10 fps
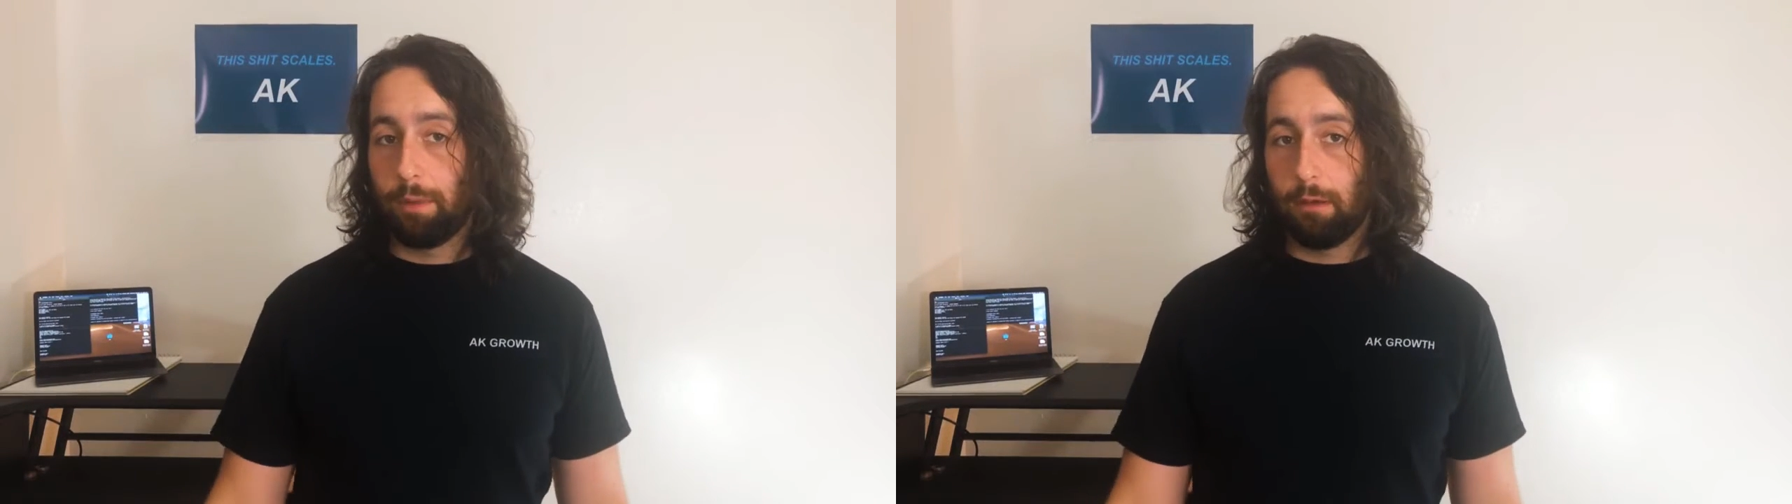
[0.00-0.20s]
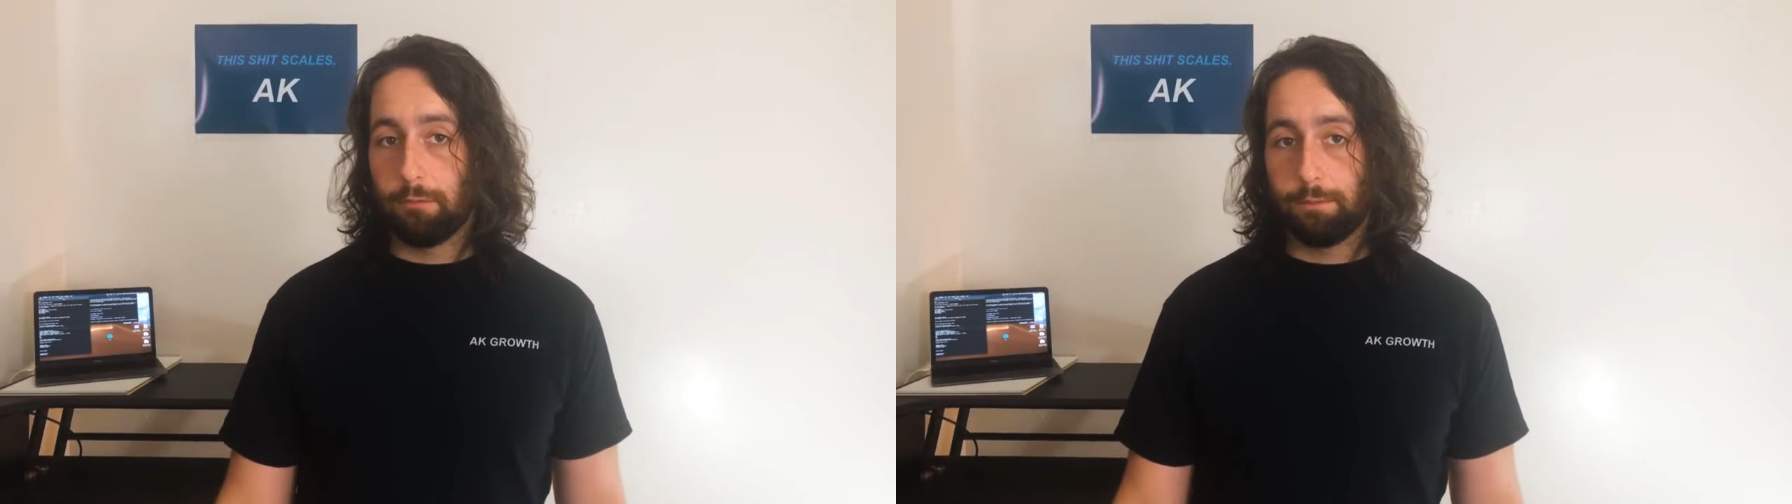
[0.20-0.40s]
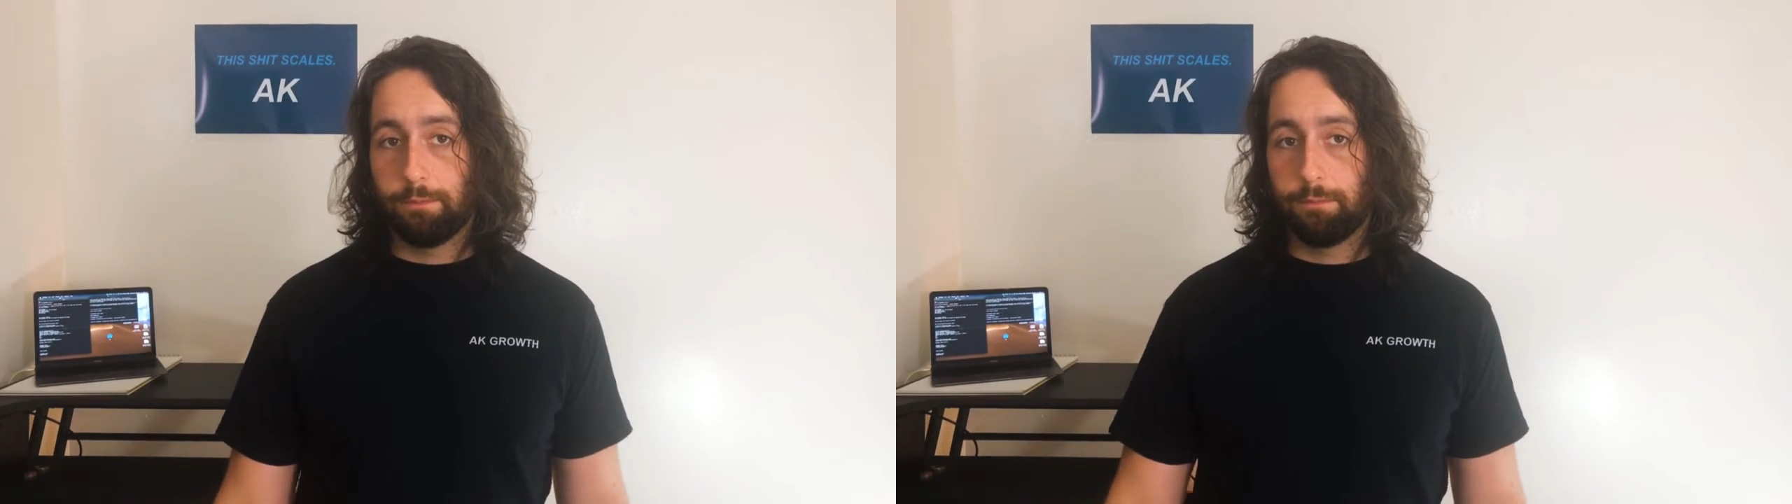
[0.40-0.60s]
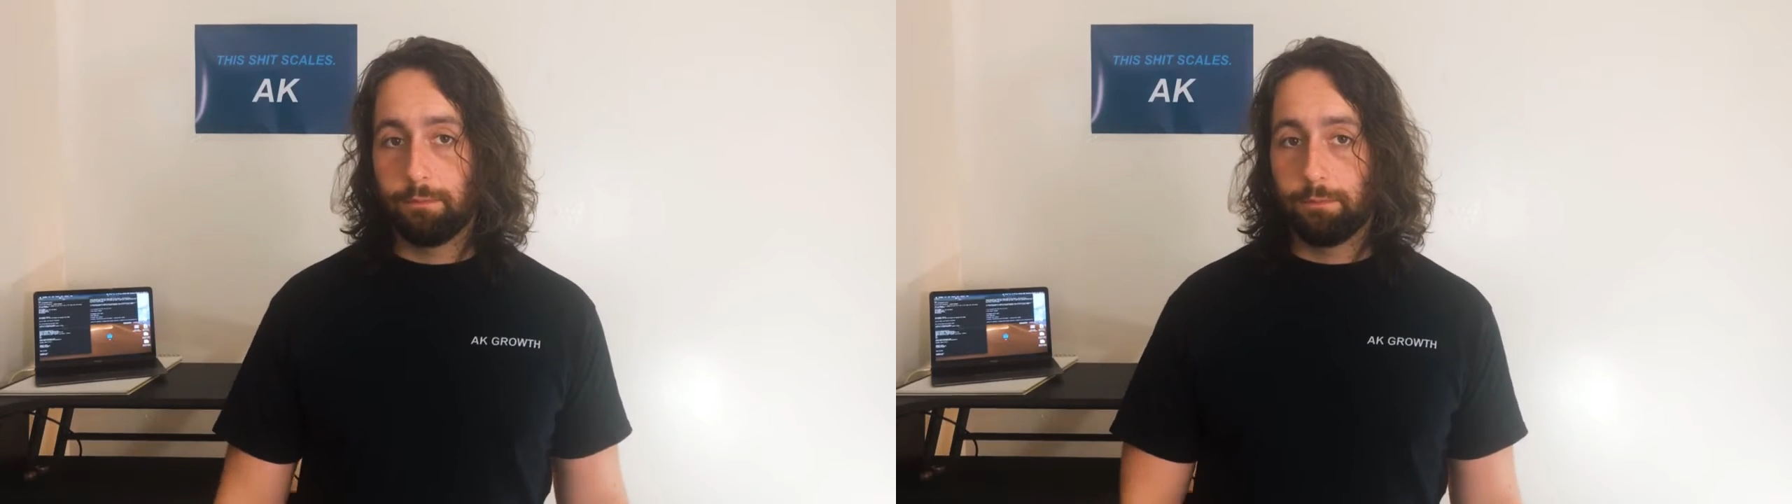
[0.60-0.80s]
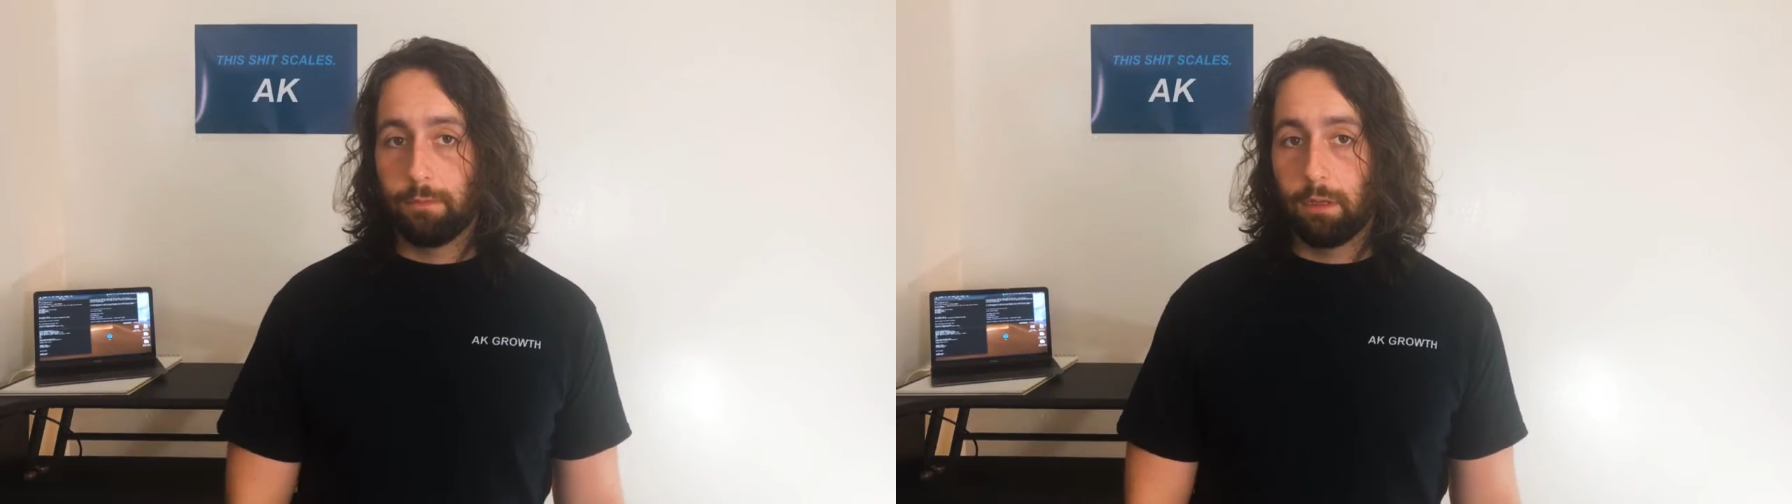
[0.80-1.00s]
about?
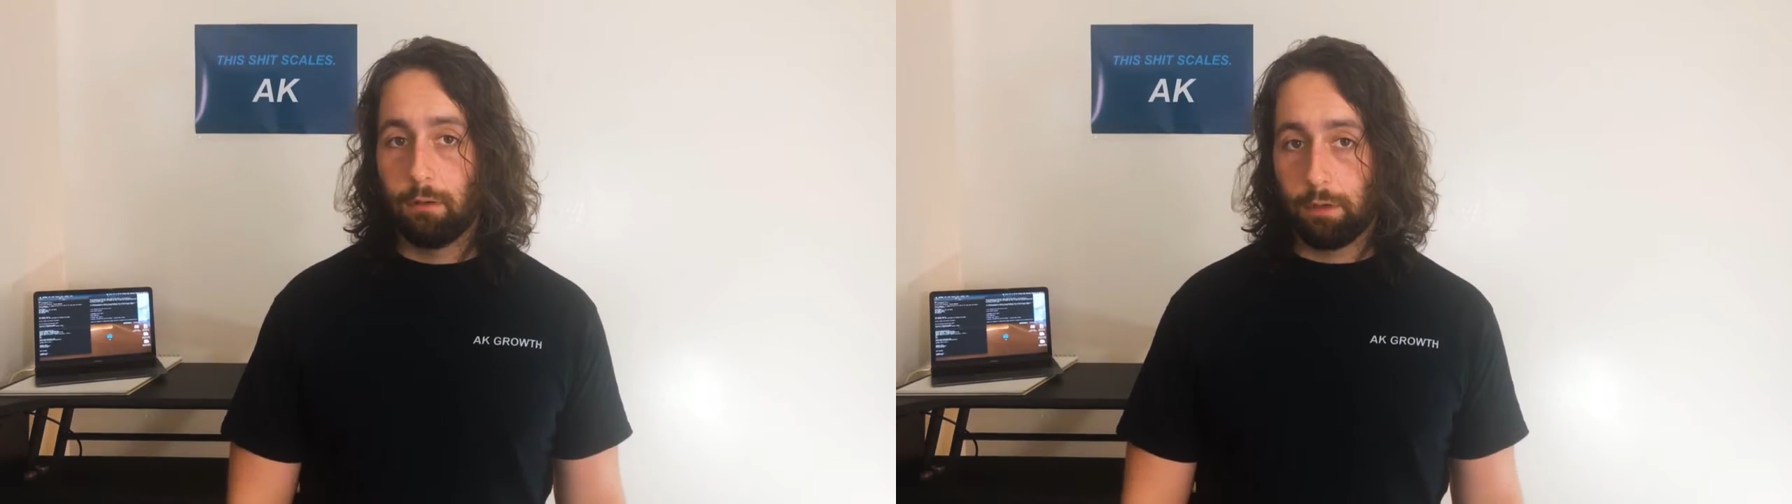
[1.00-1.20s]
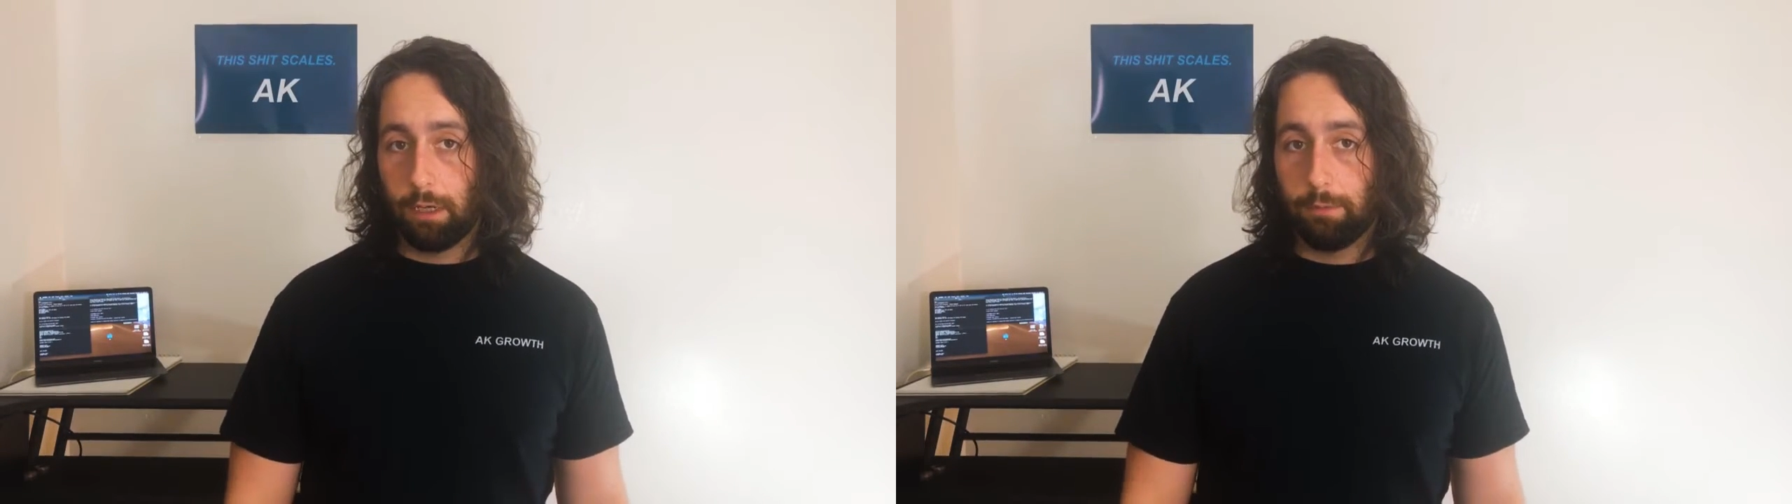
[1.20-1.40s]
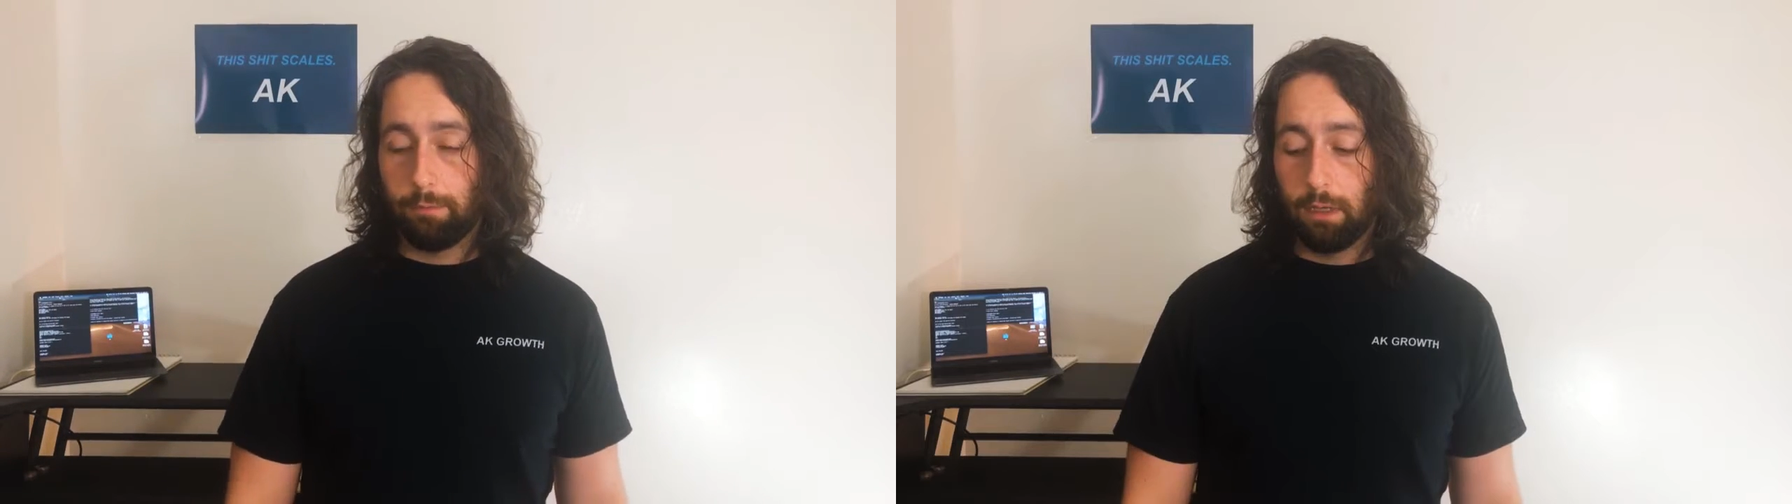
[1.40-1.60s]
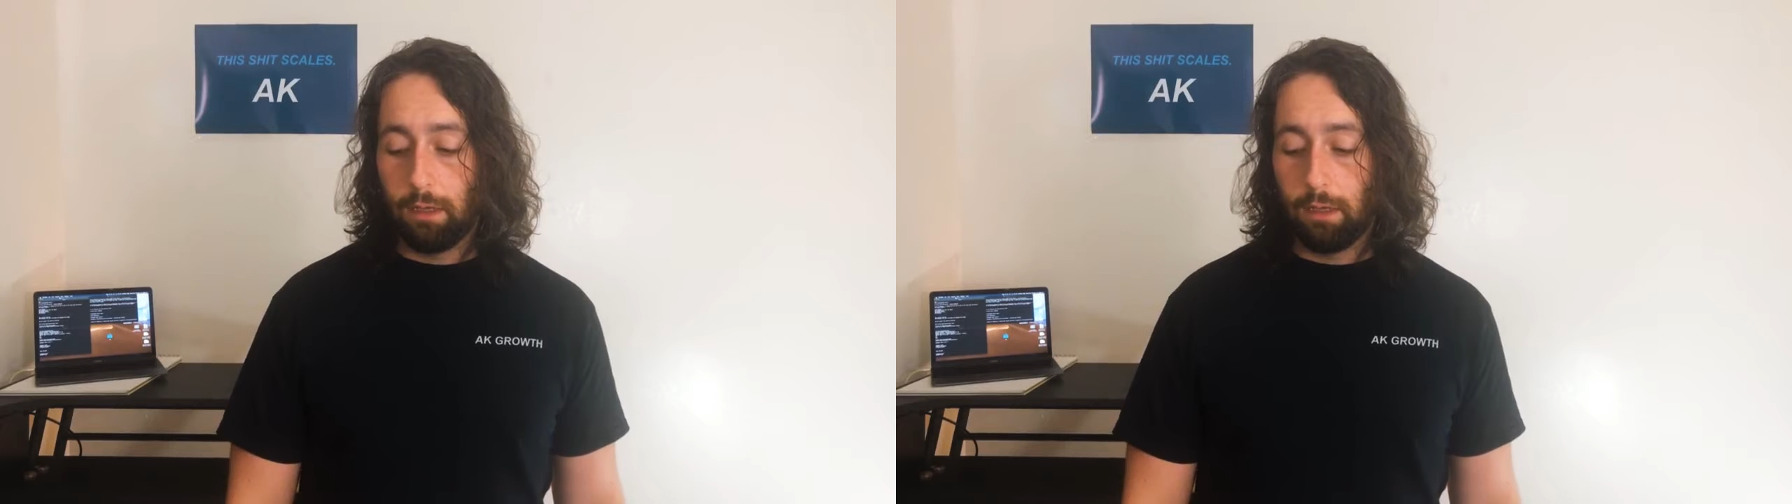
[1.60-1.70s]
Okay?